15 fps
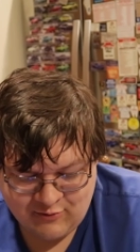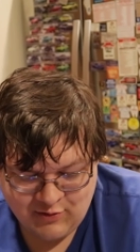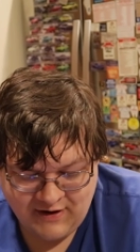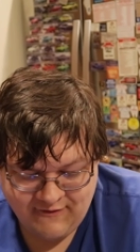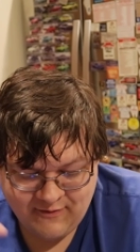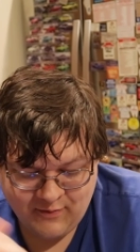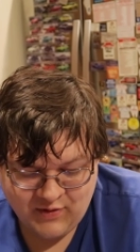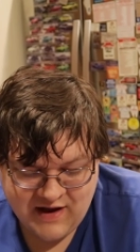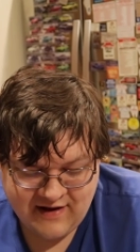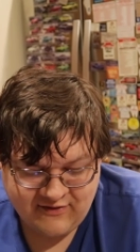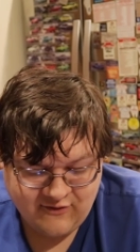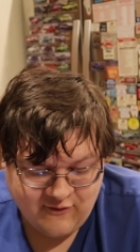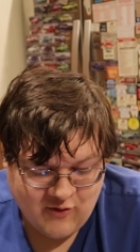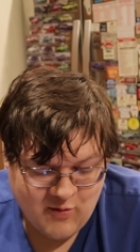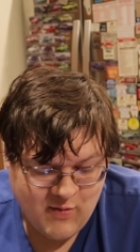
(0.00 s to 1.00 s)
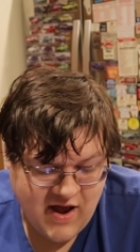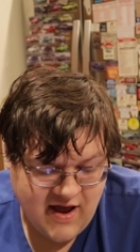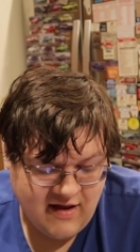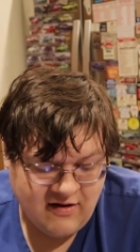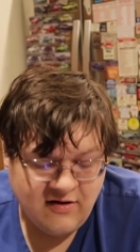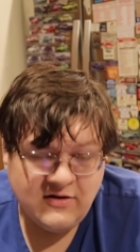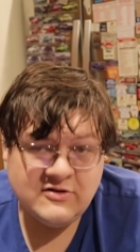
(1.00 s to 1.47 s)
three from last
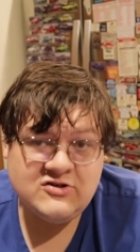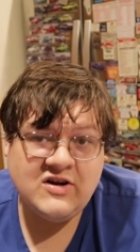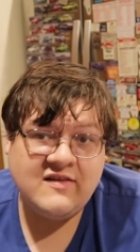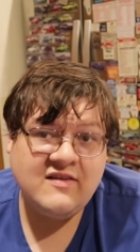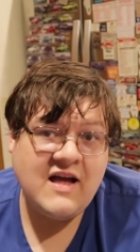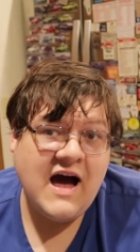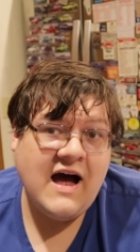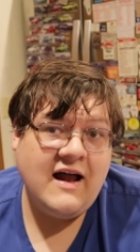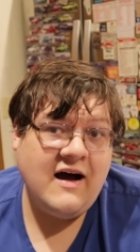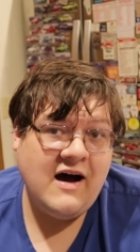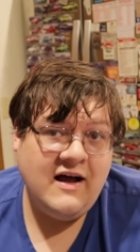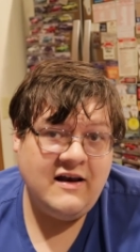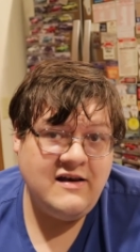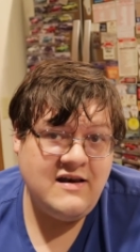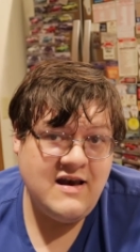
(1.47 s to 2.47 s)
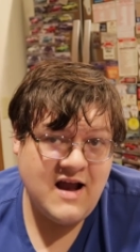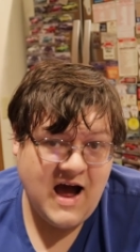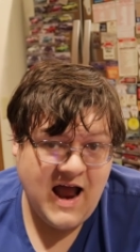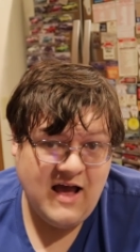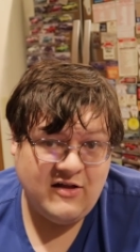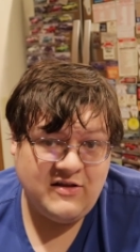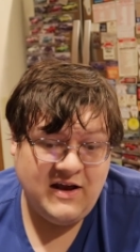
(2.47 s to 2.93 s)
format just got
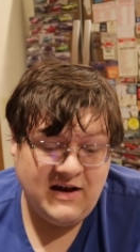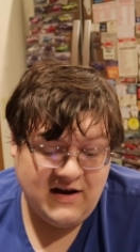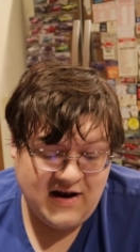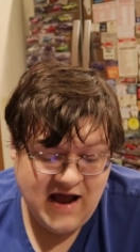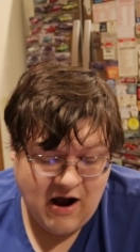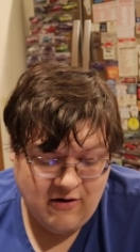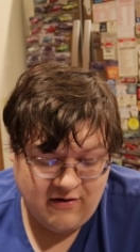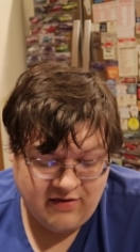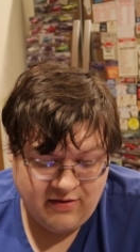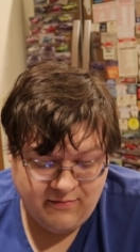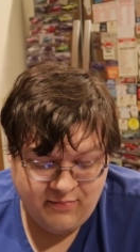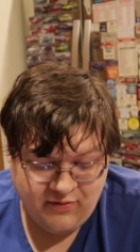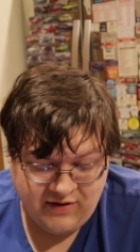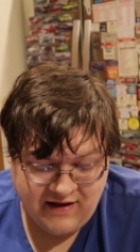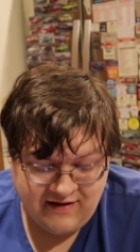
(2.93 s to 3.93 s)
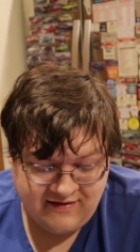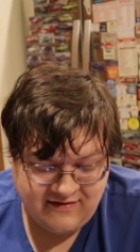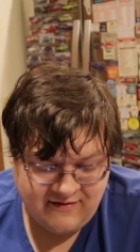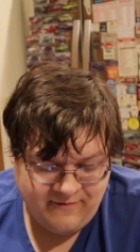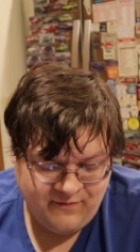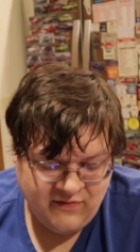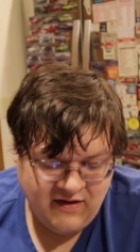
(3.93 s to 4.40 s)
annihilated out of the
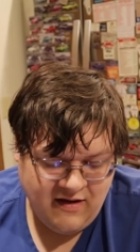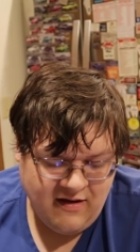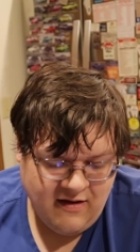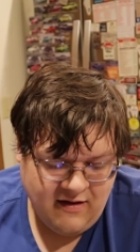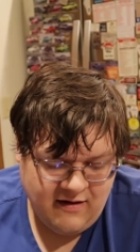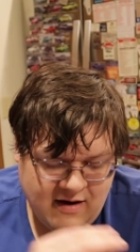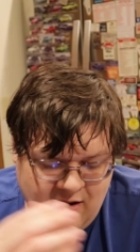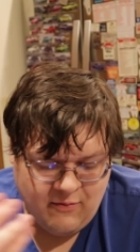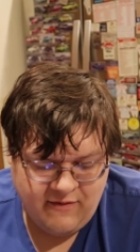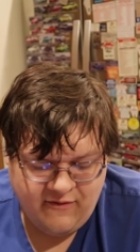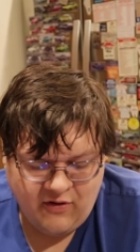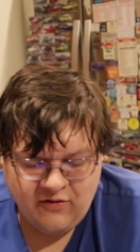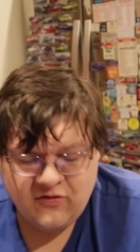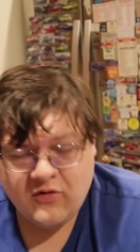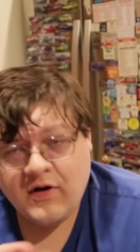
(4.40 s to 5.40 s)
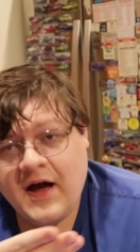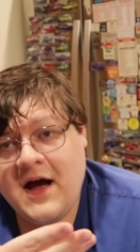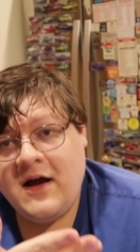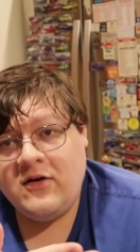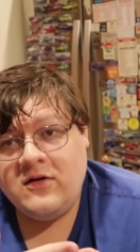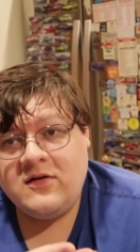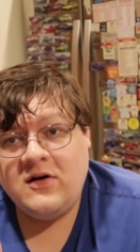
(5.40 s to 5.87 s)
place. Now we've also
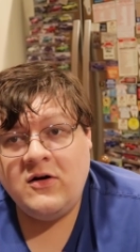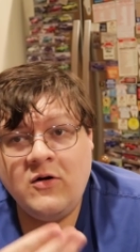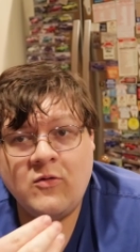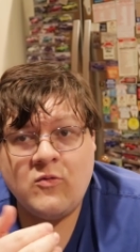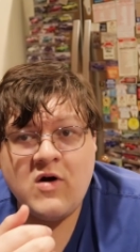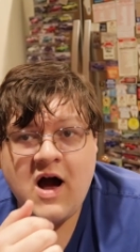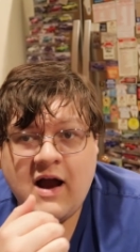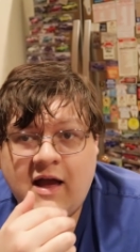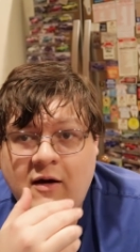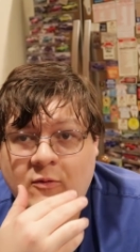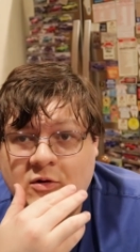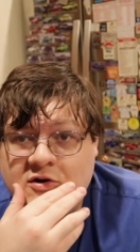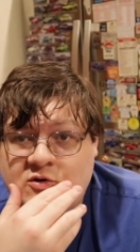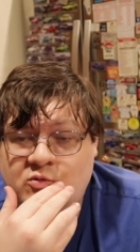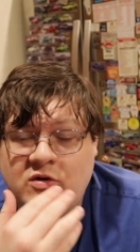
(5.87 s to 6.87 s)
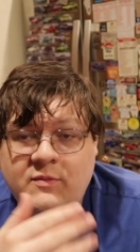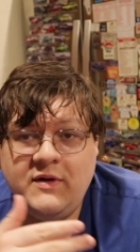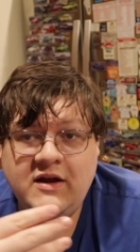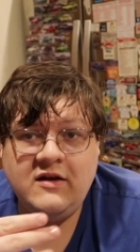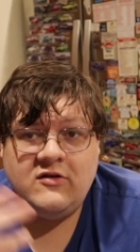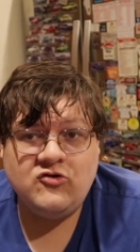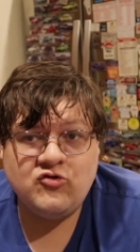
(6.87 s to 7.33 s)
got Rokket, which would
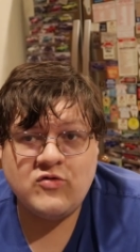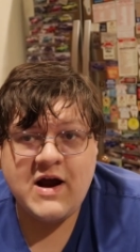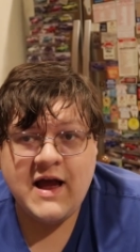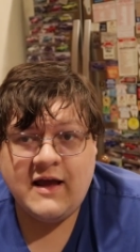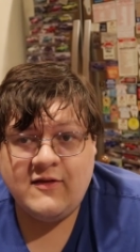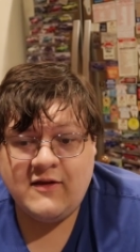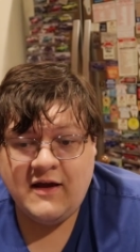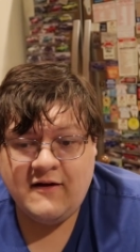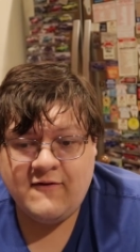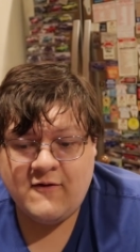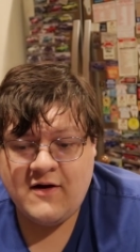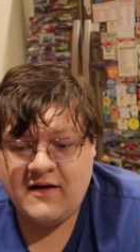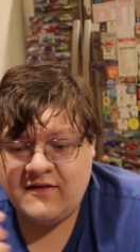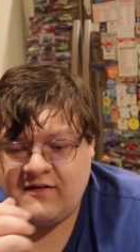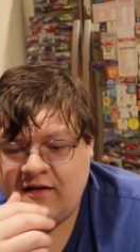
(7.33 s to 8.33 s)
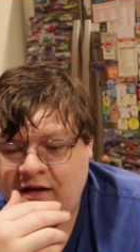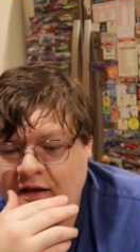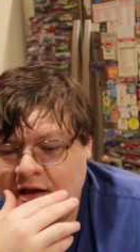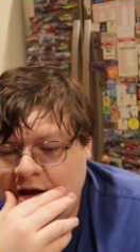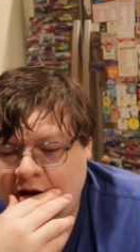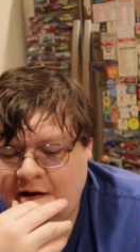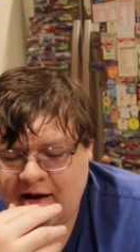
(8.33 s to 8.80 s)
be Dragon Link for us.
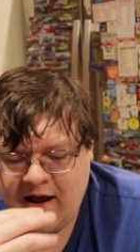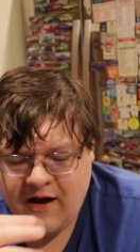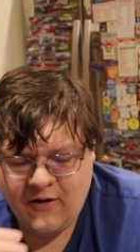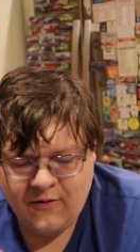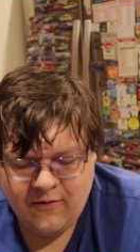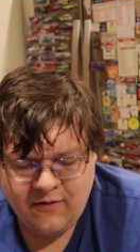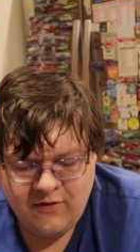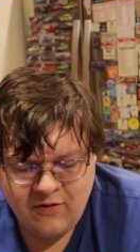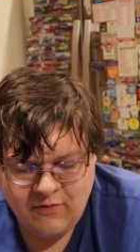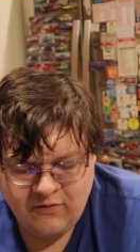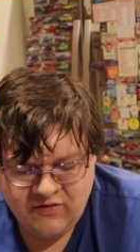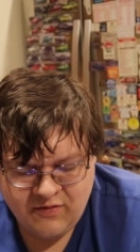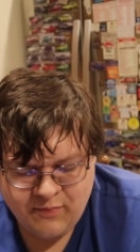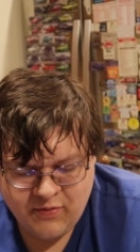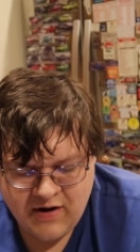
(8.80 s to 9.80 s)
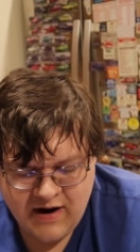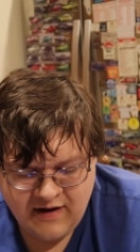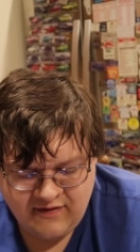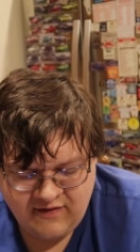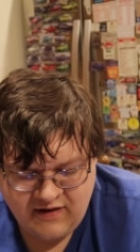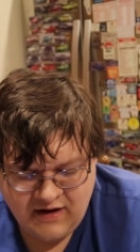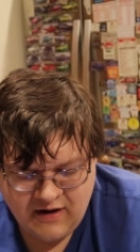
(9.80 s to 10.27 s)
Now, no
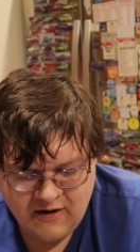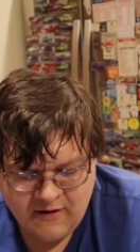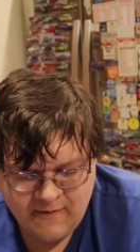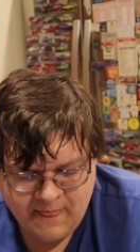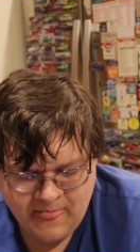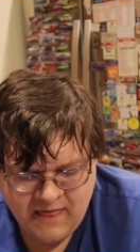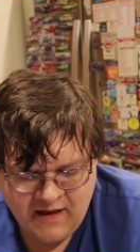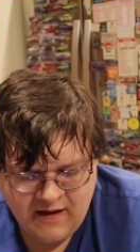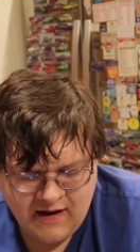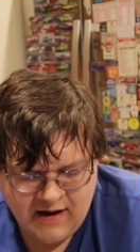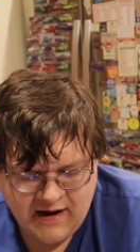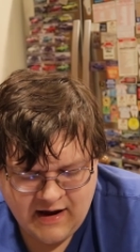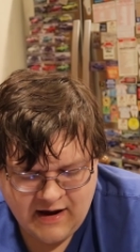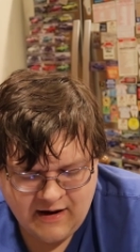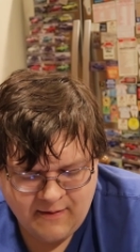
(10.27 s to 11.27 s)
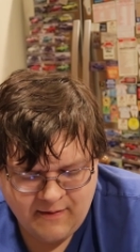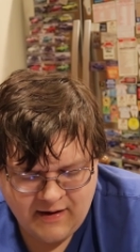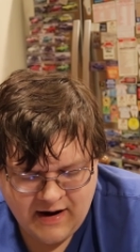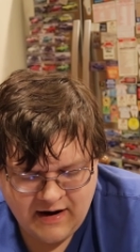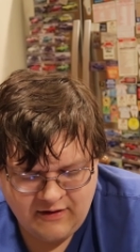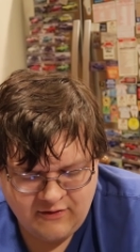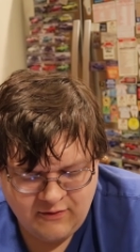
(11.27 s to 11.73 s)
surprise here. Uh,
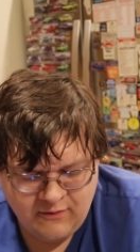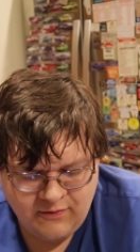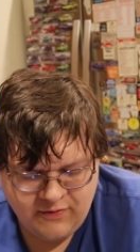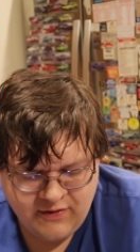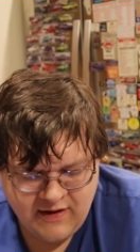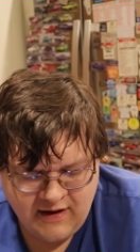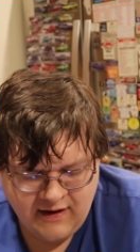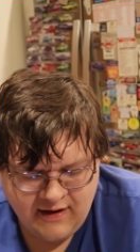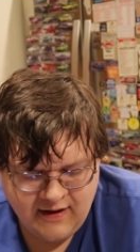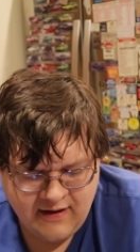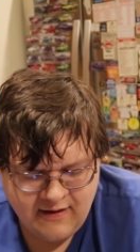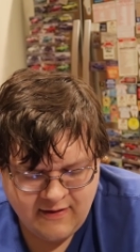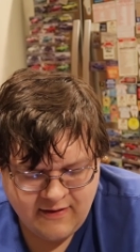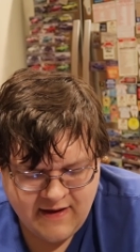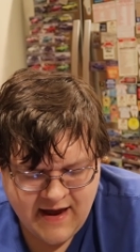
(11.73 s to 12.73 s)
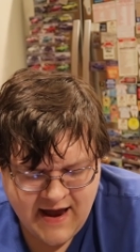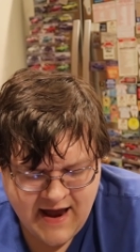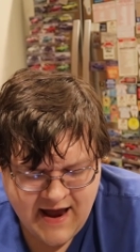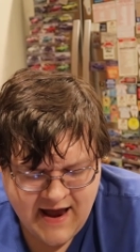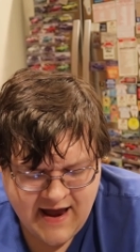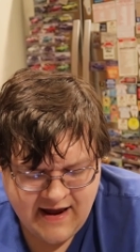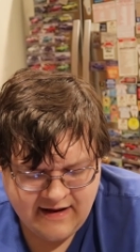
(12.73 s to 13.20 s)
I do think
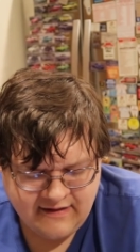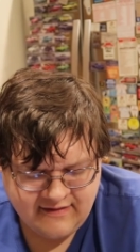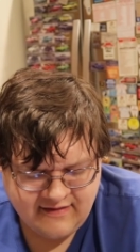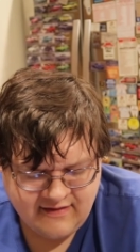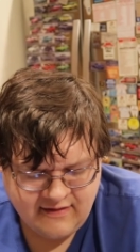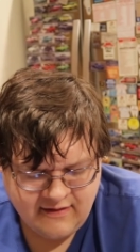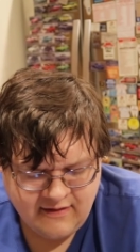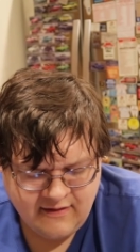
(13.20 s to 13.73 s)
that